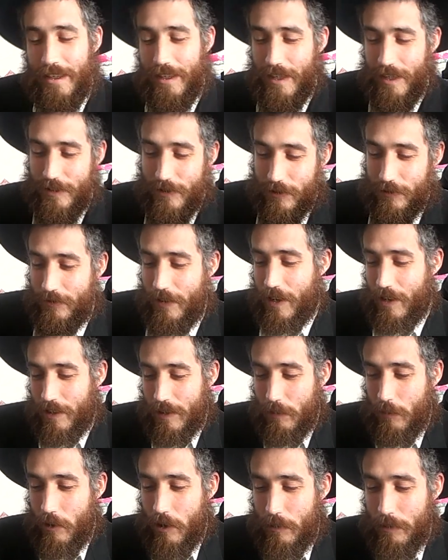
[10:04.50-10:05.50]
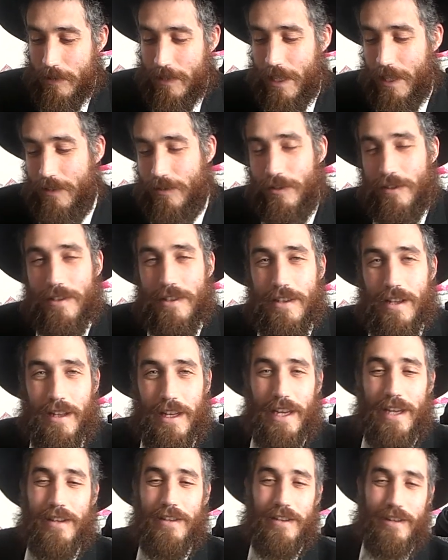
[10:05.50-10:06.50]
Until finally we were able to enter into the
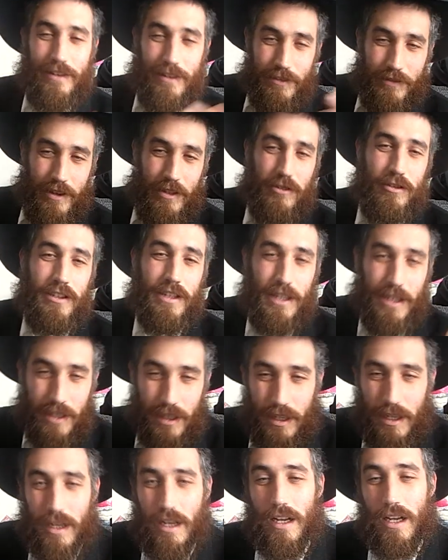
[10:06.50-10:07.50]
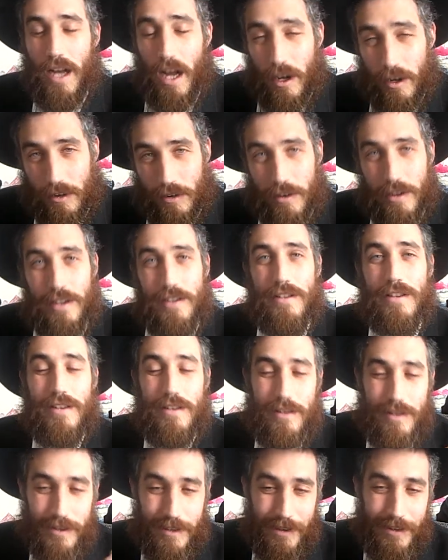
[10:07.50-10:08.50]
land and eventually conquer it.
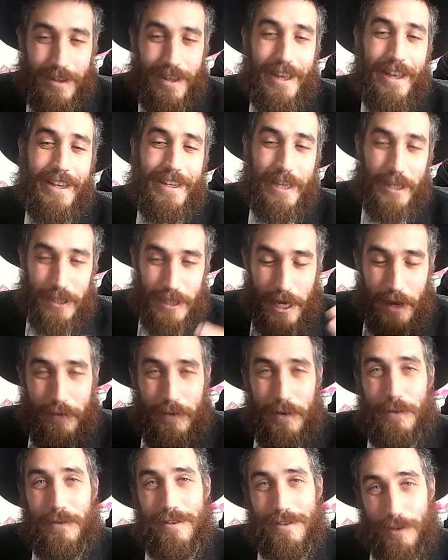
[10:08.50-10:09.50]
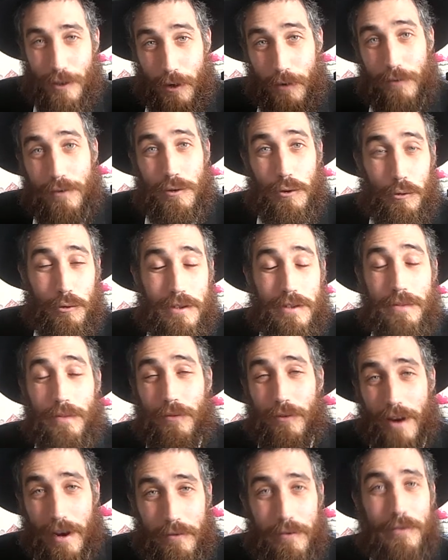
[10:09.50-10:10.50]
And King David took over Jerusalem
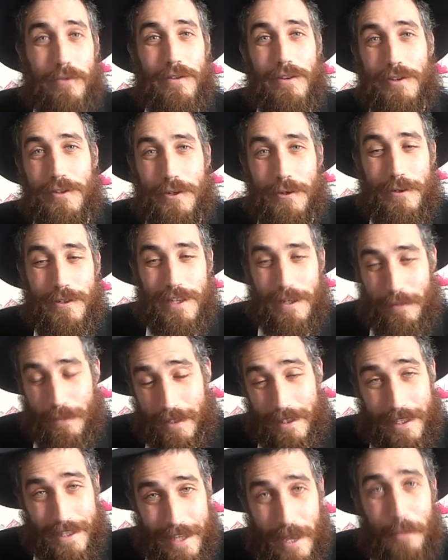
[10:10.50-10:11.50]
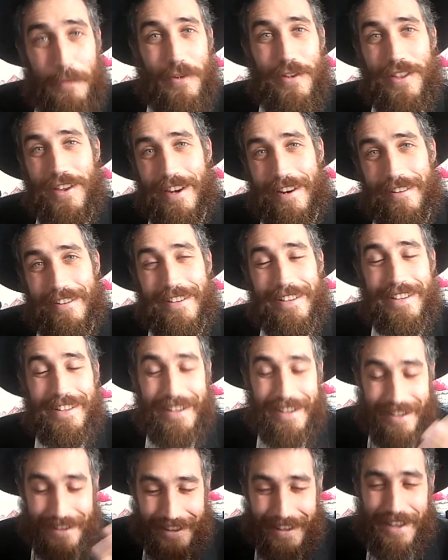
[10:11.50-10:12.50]
forever for the Jews, and he built a temple there, and
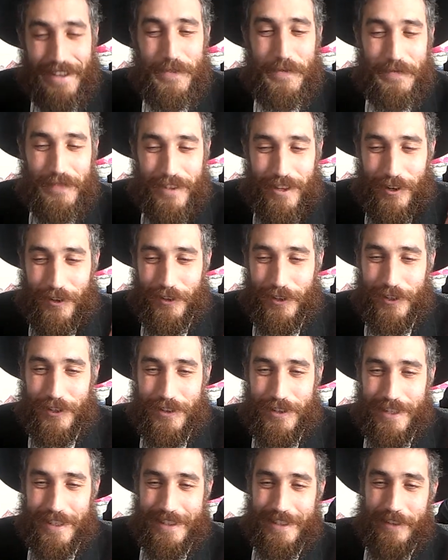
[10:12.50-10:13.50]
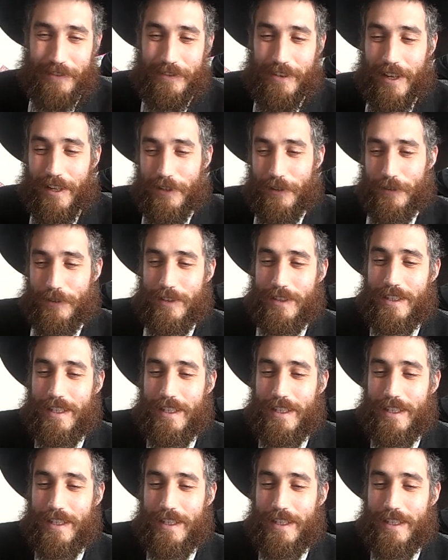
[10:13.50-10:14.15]
all the good things that followed.